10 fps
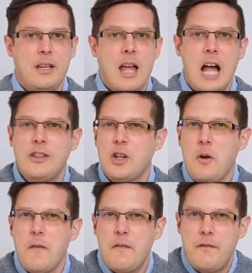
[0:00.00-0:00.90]
And so,
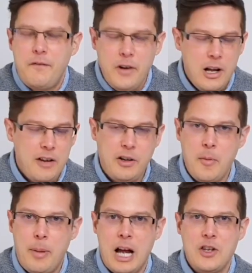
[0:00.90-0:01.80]
full of
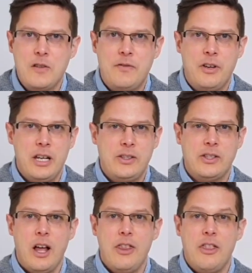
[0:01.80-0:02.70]
compassion for his
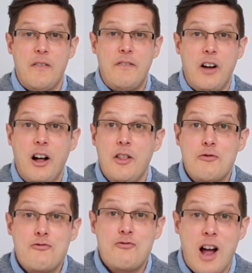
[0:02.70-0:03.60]
son, the father
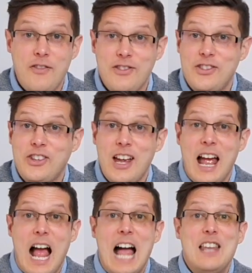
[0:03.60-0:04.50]
runs
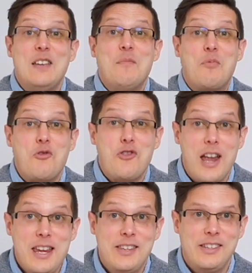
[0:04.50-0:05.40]
and
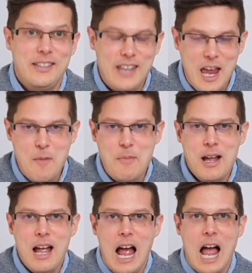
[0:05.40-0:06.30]
embraces him
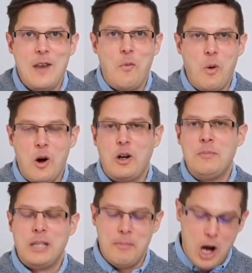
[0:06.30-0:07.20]
and welcomes
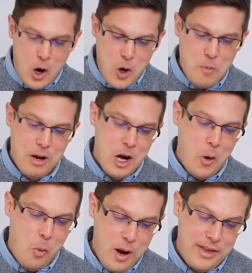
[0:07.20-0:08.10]
him home
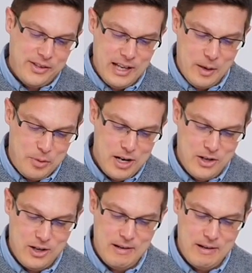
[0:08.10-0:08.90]
with celebration.